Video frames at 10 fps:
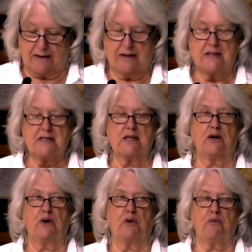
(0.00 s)

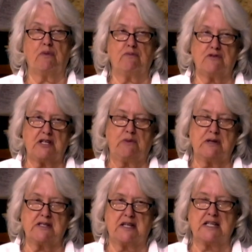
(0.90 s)
So she
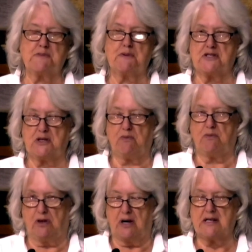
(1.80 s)
was desperate. She
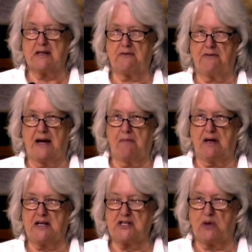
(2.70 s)
belonged to the
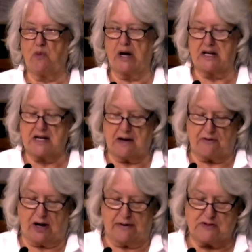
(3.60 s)
family. She wanted to have
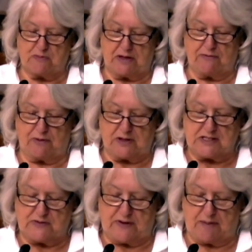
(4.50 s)
offspring for
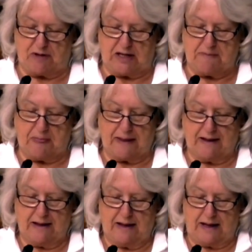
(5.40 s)
this family.
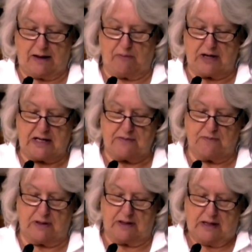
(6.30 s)
And when he
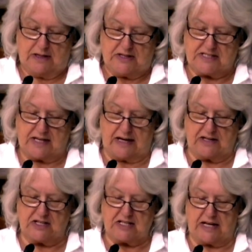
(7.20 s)
decided
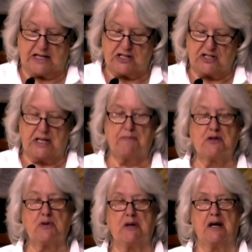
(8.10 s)
to take his sheep
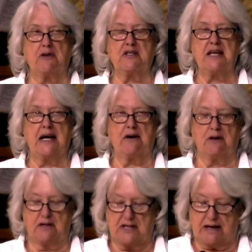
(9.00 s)
to another
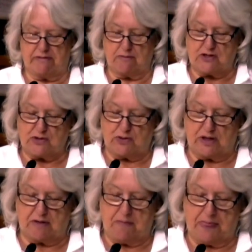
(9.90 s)
town to have them
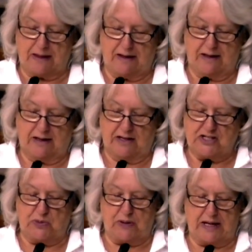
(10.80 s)
shorn, she
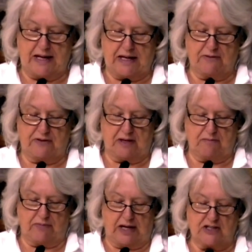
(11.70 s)
went ahead of him,
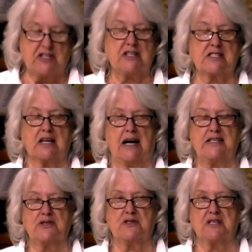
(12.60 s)
and she disguised
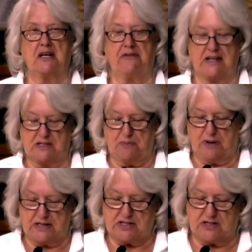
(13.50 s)
herself as a
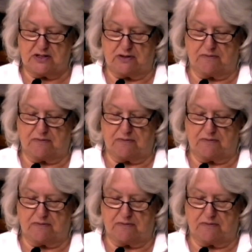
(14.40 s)
prostitute.